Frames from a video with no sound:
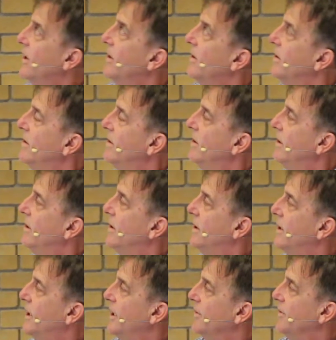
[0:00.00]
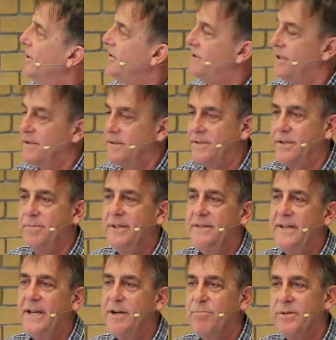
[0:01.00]
I'm going to show some
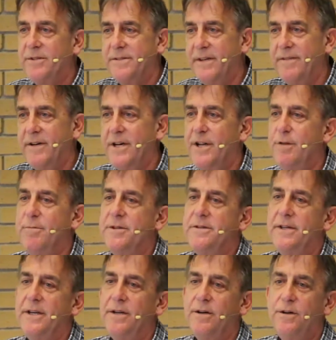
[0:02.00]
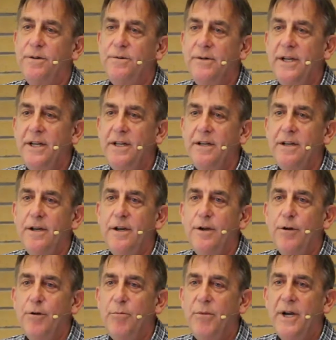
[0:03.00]
examples of 100% whole wheat
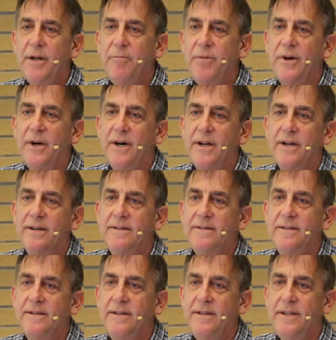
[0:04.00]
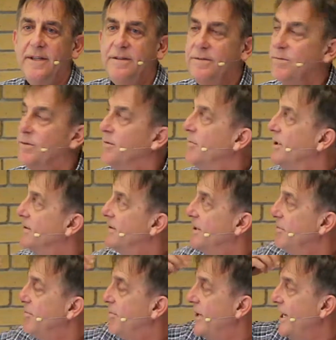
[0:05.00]
bread products. These were
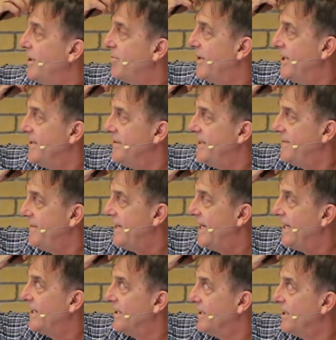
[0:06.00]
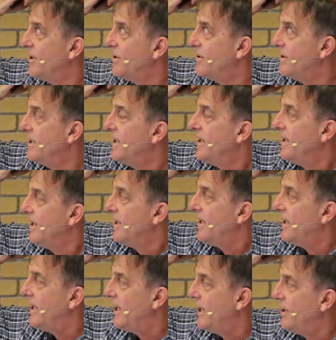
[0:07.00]
mostly baked by Jeff Yankelo.
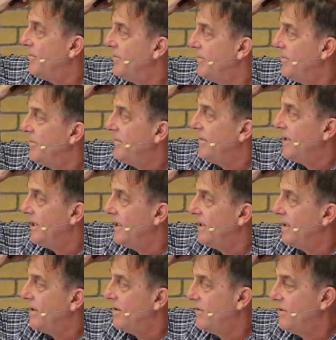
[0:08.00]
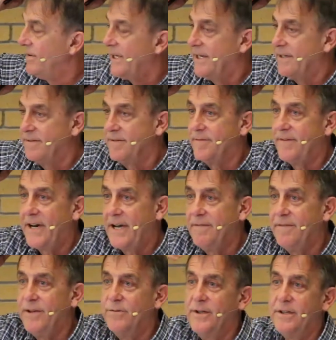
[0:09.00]
In
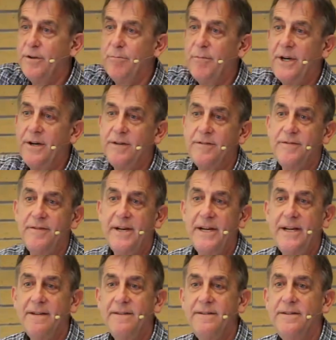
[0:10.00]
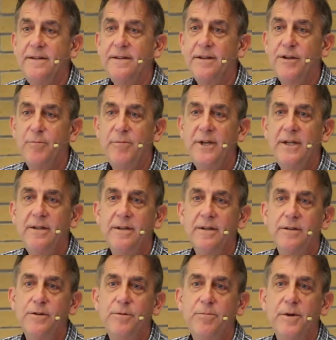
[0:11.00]
2005, he went to Paris, France to compete in the
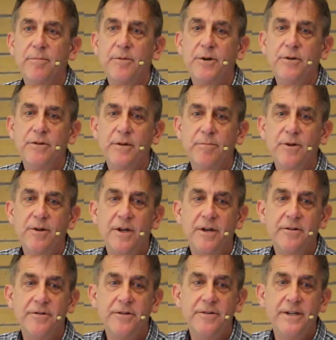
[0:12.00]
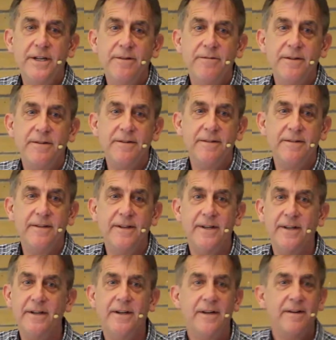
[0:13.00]
Coupe du Monde de Boulangerie, which is
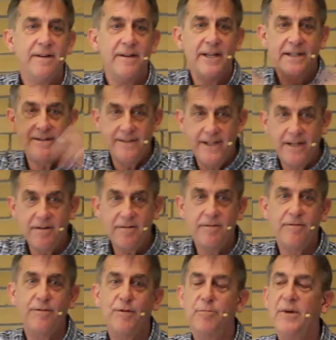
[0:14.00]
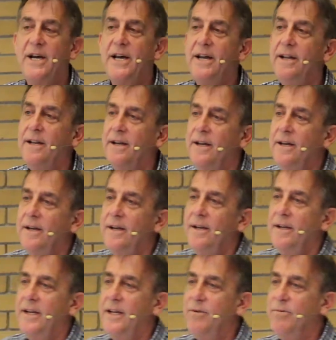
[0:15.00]
that's it for bread.
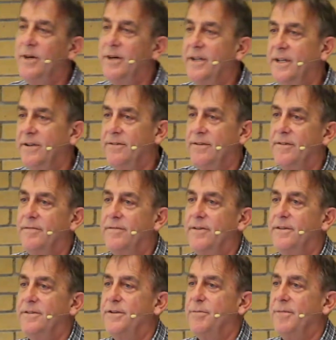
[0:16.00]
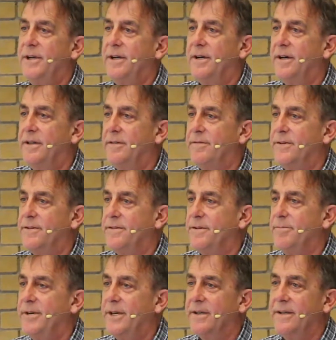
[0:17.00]
He was the first on the first
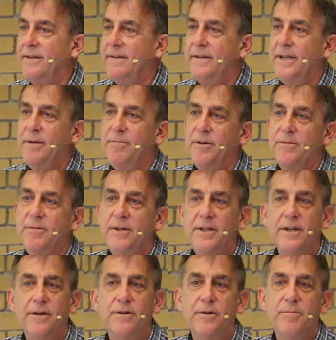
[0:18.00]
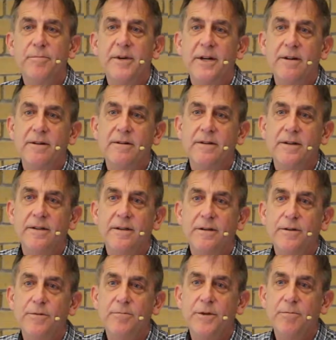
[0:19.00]
American team to win the gold medal at the
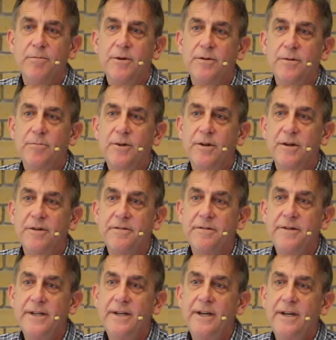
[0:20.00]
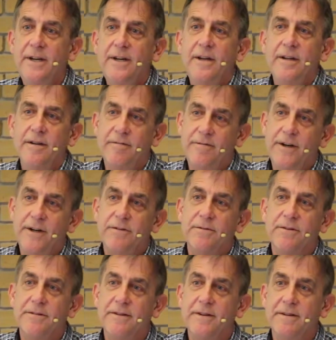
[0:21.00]
Coupe du Monde de Boulangerie. The
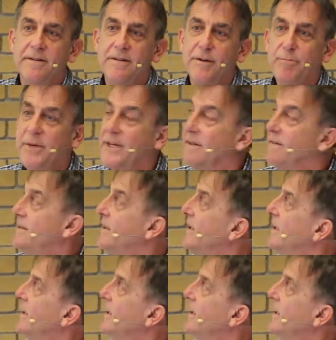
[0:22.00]
French were seriously pissed.